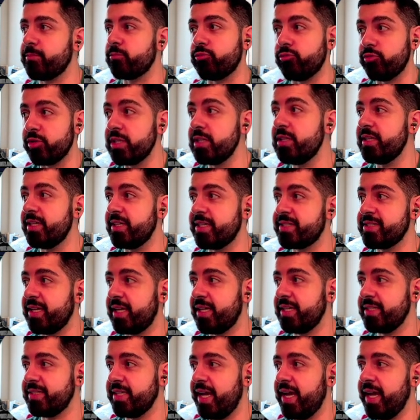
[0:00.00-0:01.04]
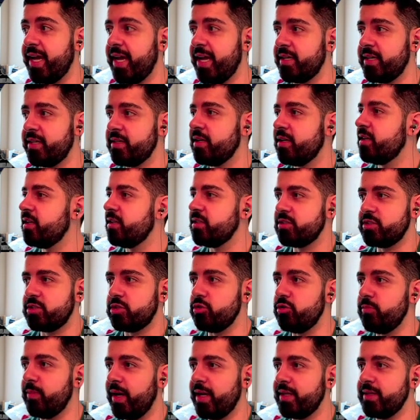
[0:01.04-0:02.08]
really excited to add to
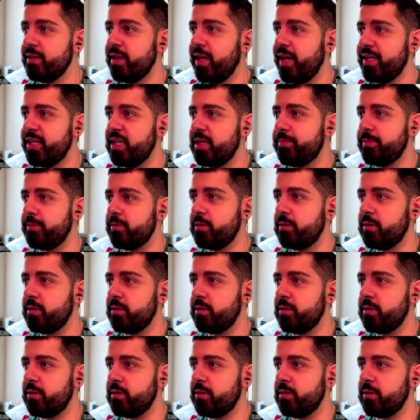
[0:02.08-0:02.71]
my lineup.